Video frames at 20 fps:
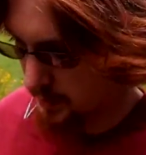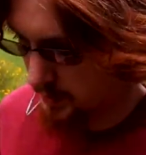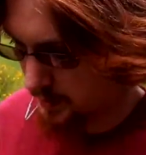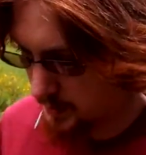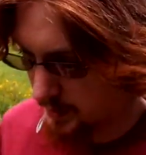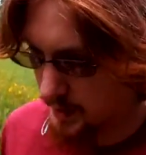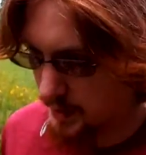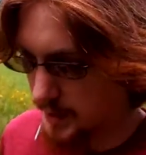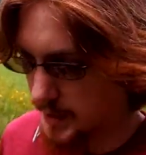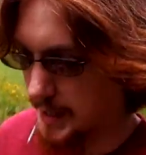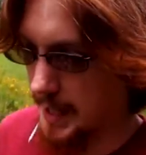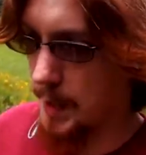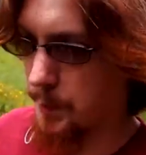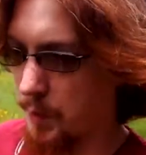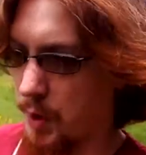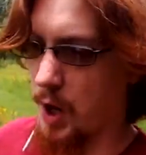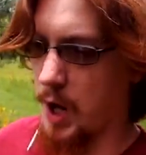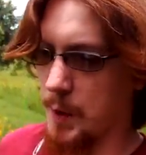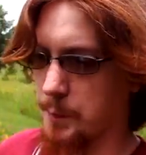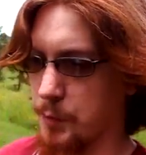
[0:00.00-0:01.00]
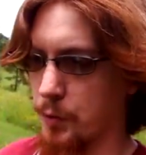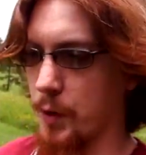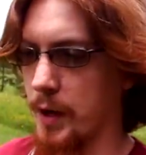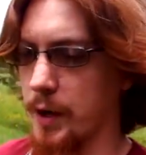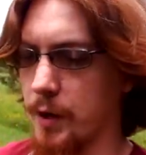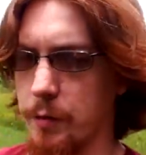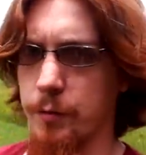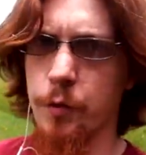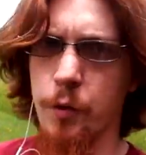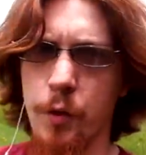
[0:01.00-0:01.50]
camera operator
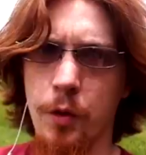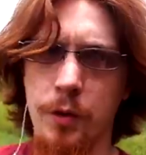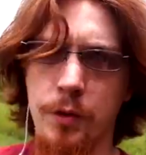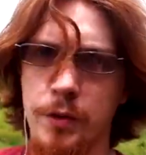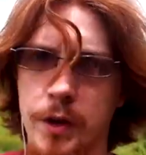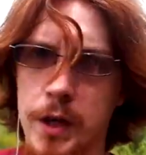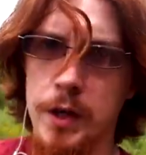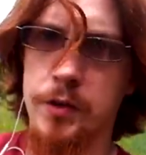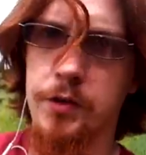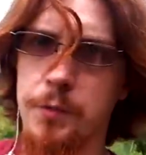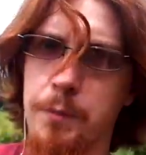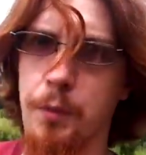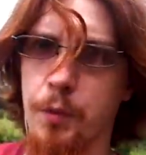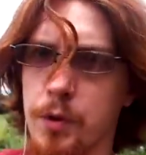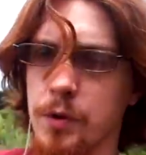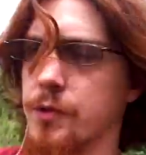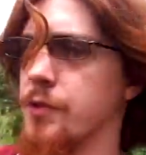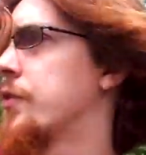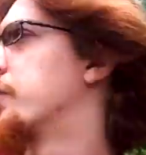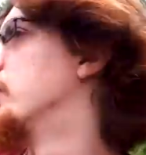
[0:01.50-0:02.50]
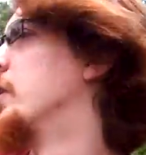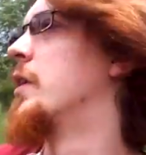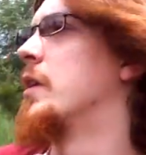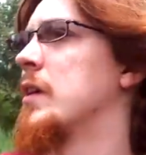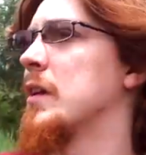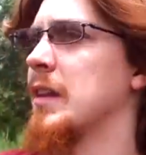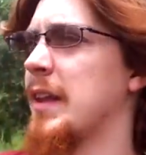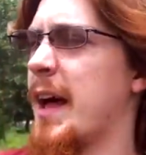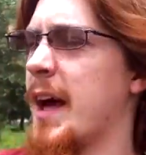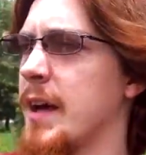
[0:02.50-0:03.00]
for sports
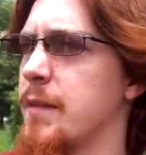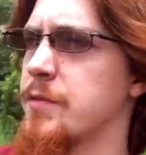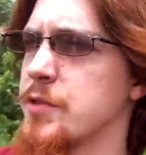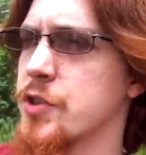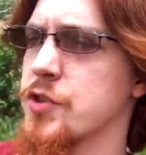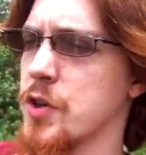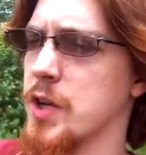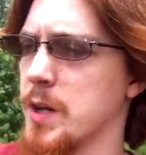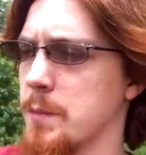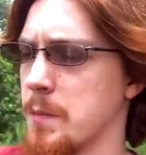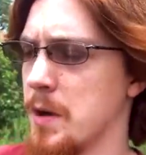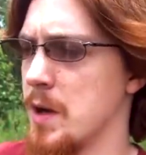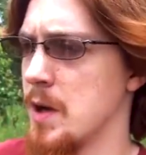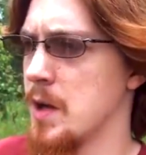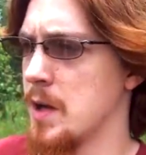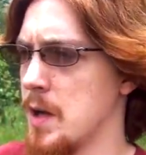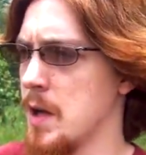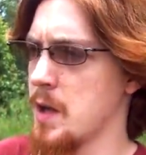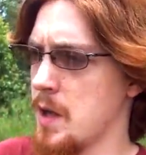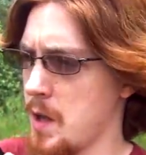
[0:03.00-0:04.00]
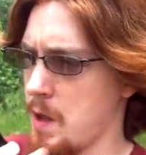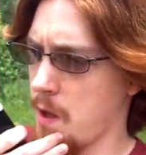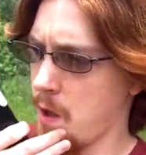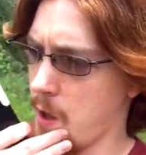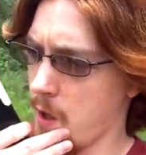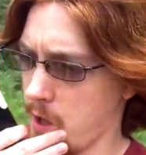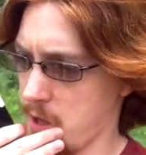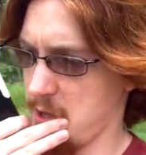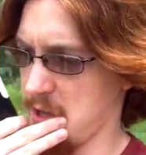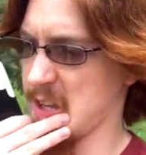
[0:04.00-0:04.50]
live stream. I
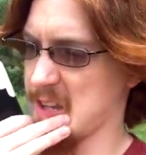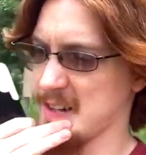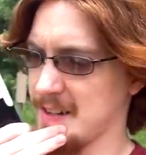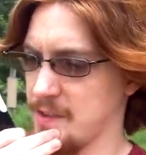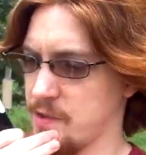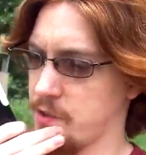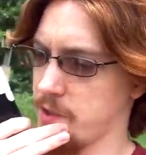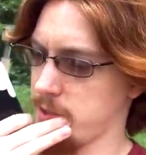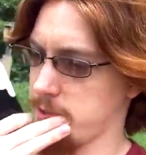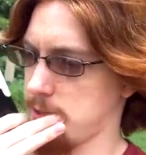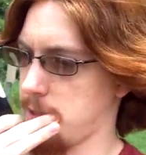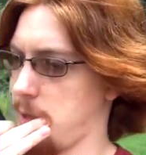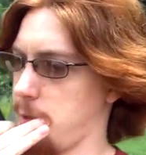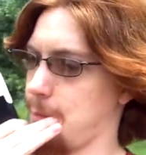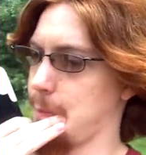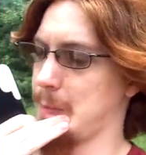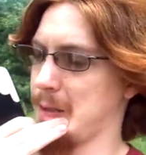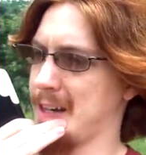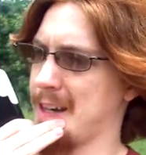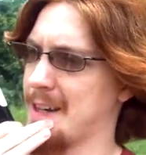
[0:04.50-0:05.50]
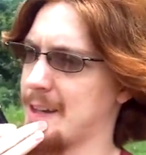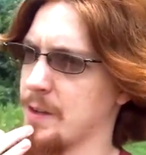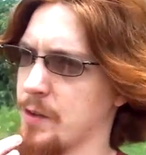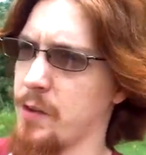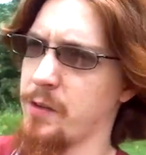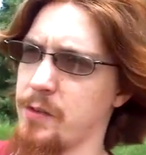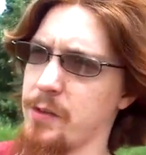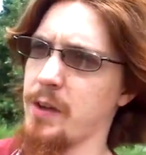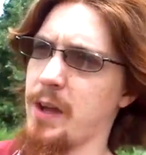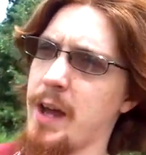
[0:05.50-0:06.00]
ain't gonna say the company because I
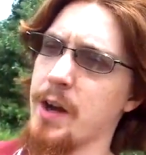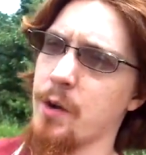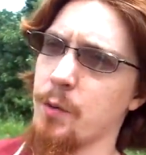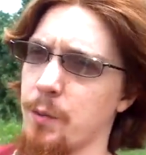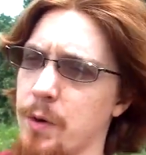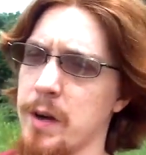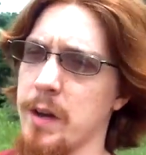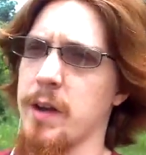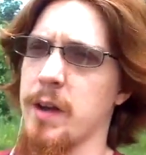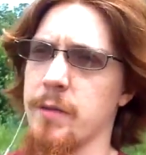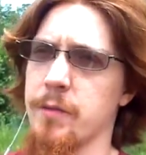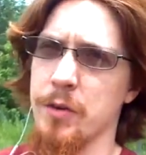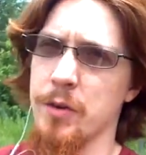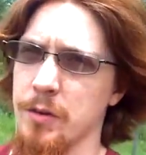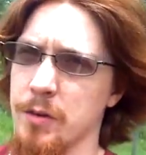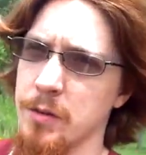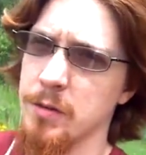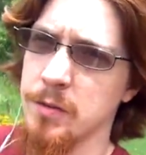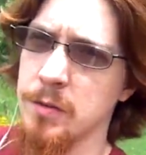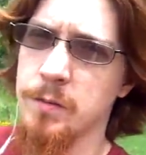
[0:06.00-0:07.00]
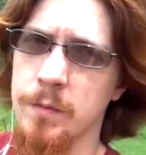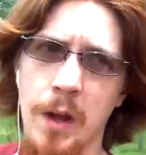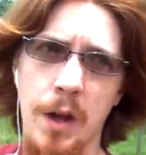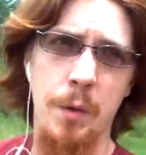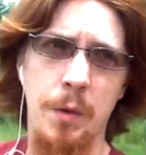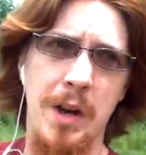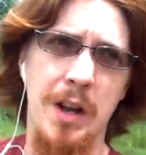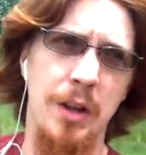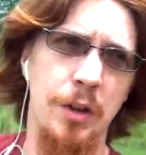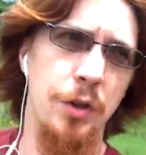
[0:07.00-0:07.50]
don't want to
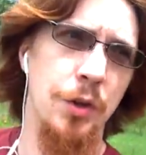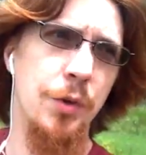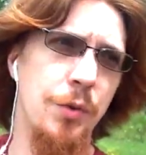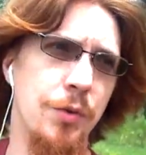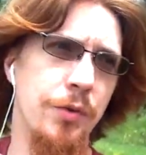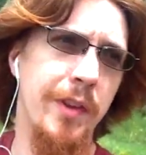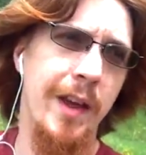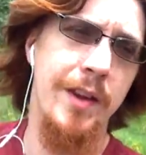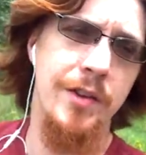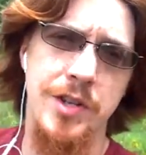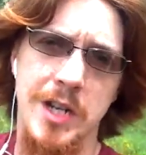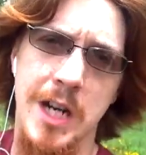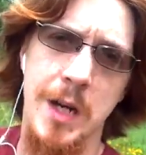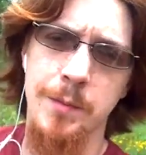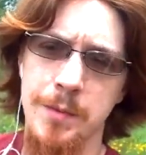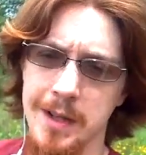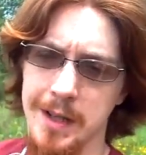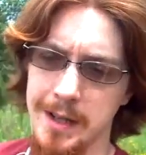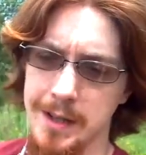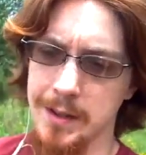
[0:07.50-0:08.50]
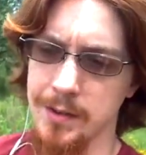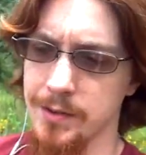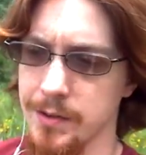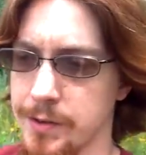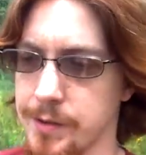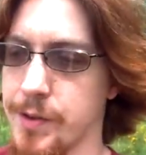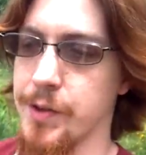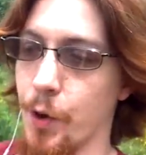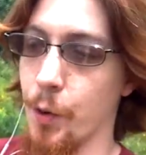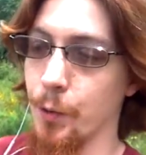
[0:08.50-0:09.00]
lose that job. It is
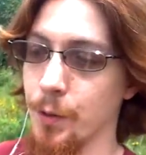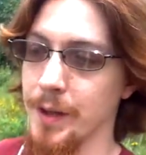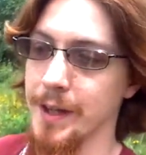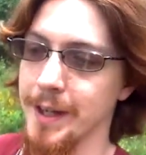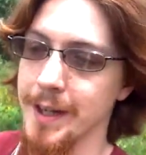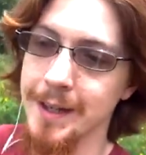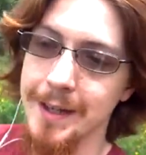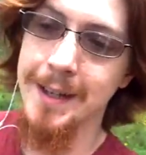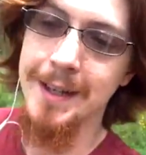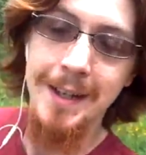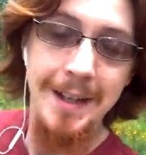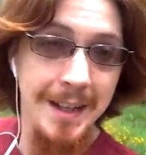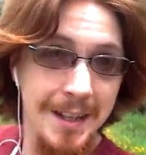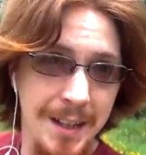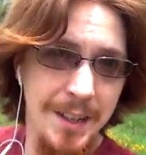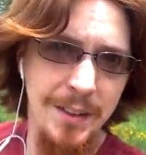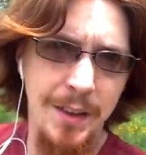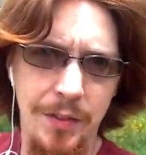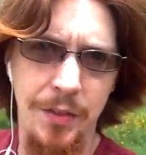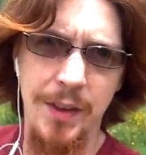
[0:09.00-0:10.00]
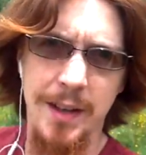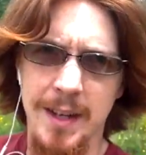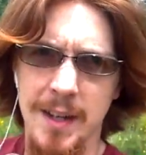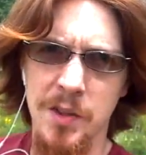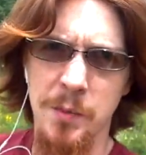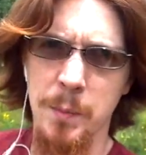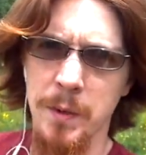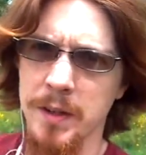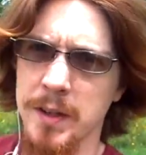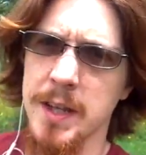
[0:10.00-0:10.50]
solely the thing that's been
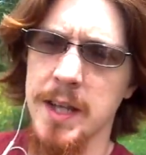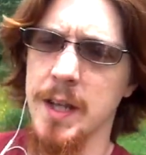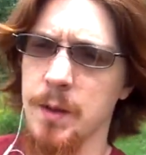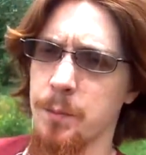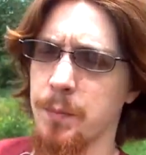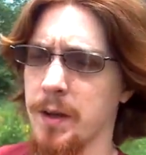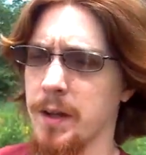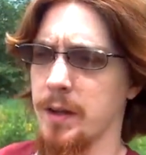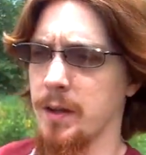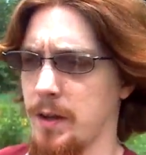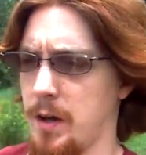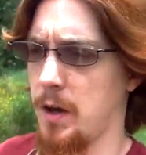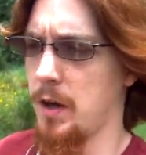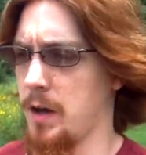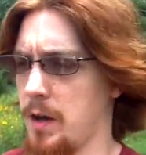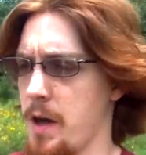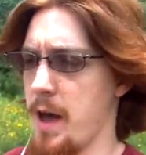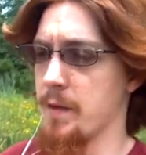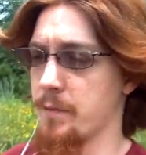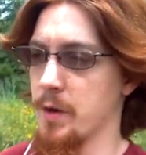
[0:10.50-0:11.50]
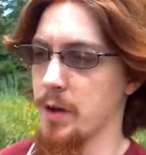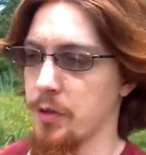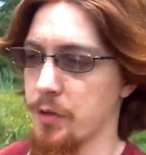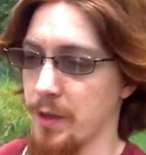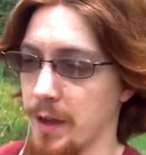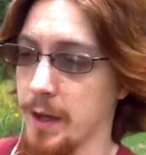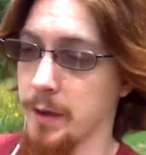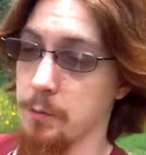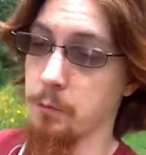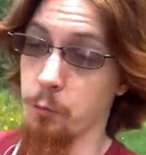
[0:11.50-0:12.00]
keeping everything
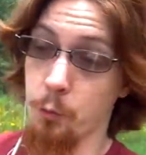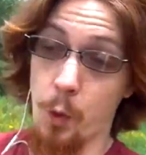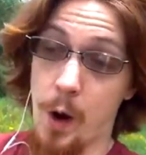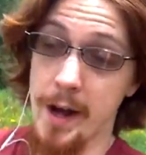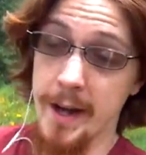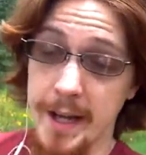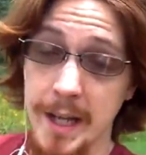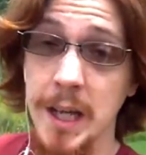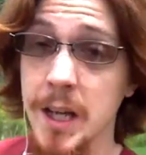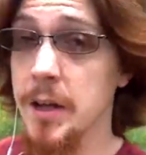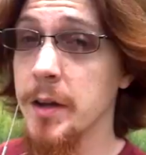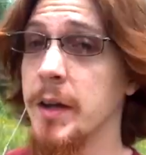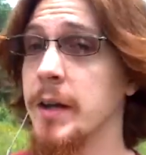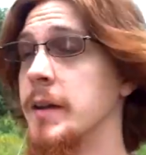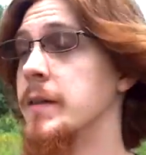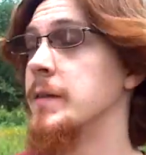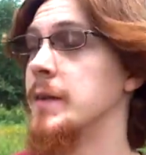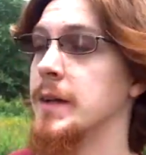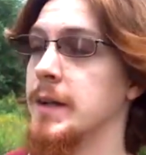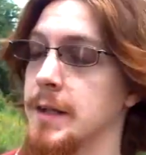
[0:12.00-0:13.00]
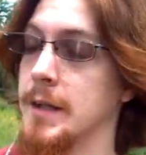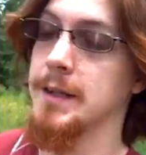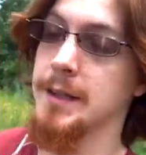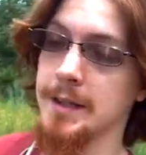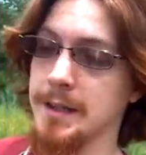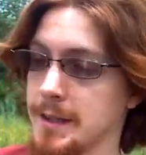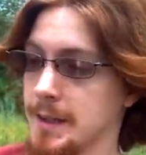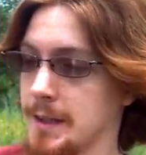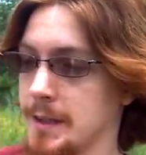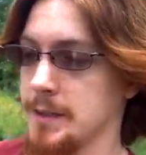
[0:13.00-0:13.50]
running.
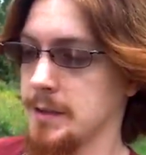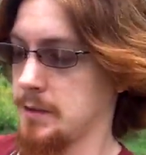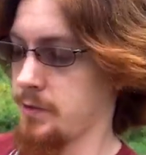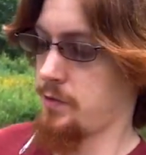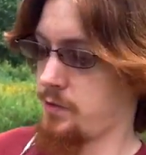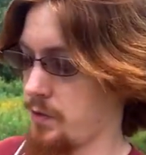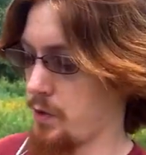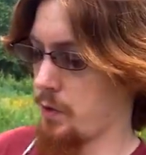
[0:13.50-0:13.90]
So